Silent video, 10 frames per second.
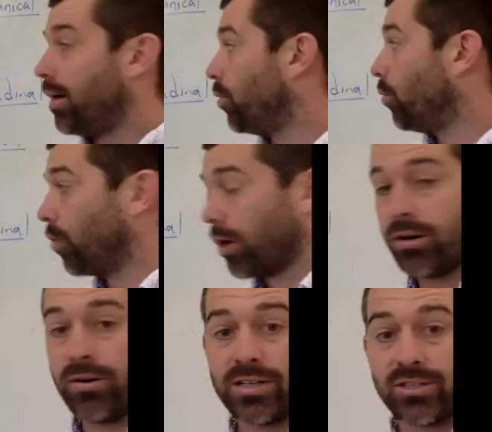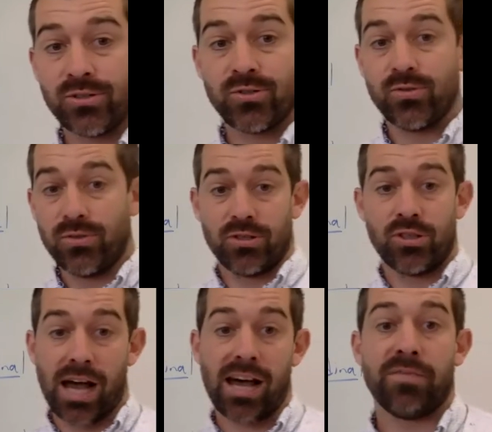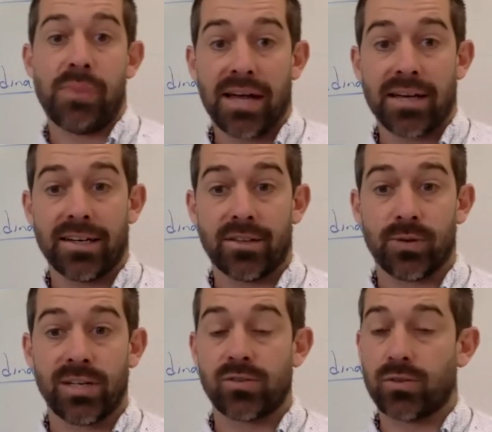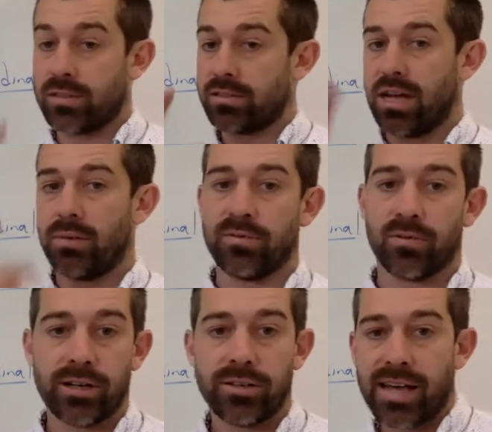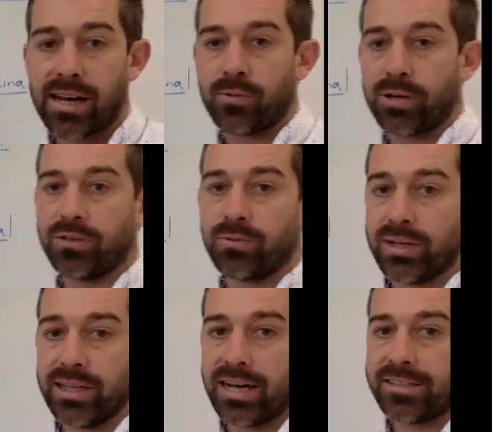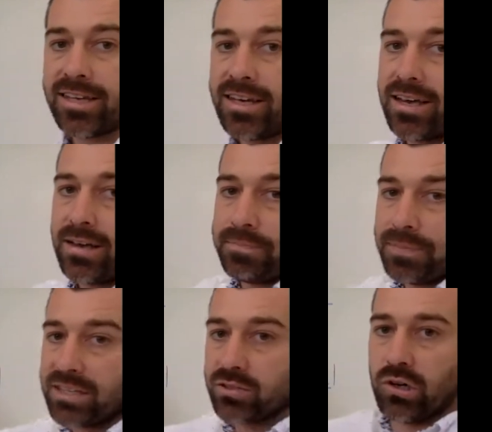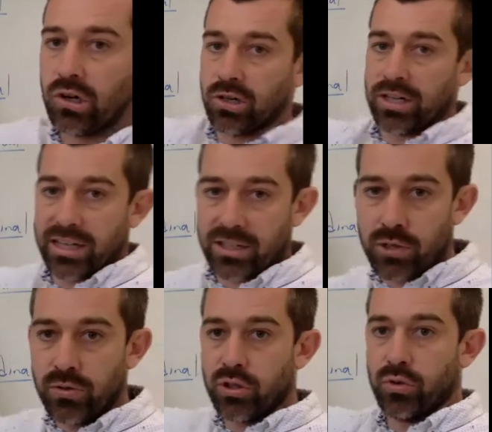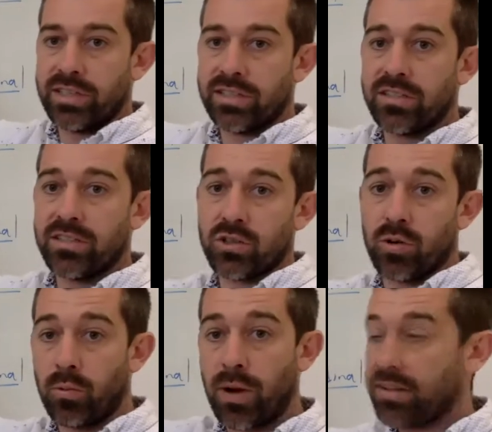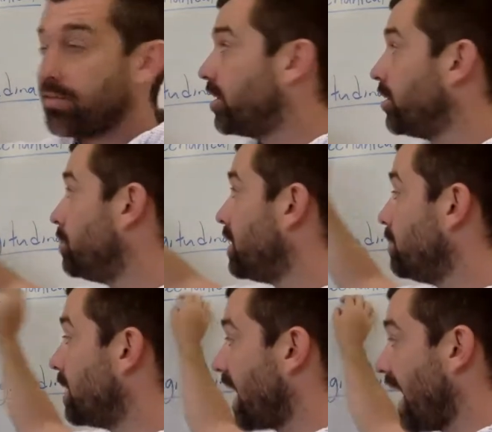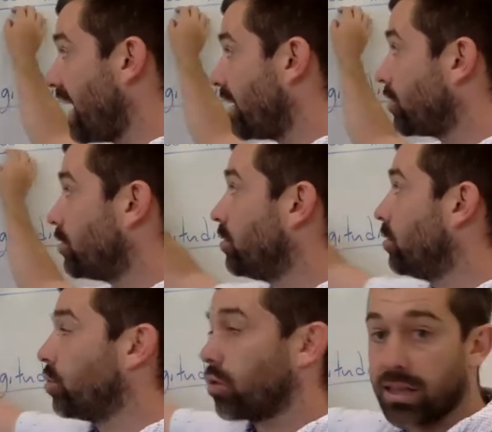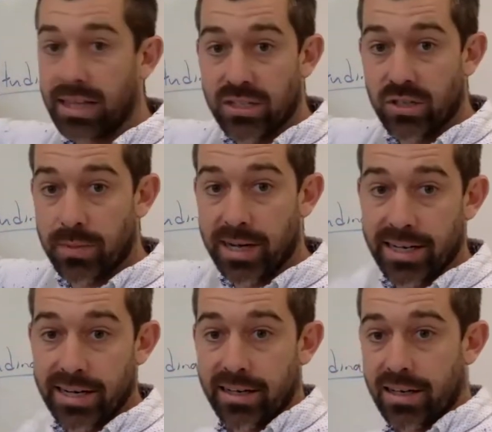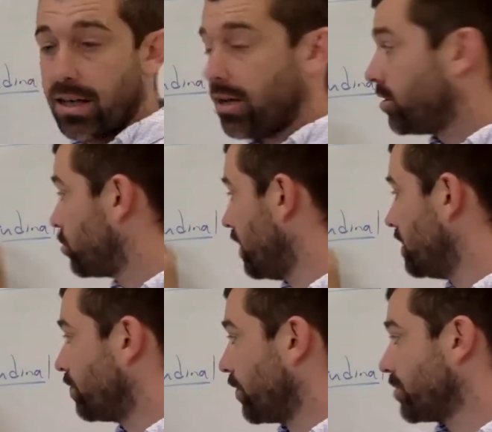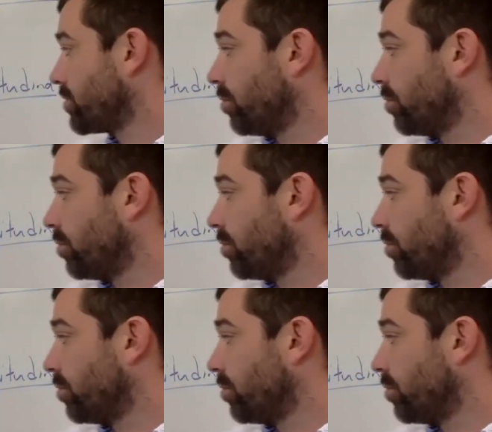we're going to dive back into the resources. Now, before I do that, I want you to realize these are all like 2 choices. So a wave could be mechanical or electromagnetic, transverse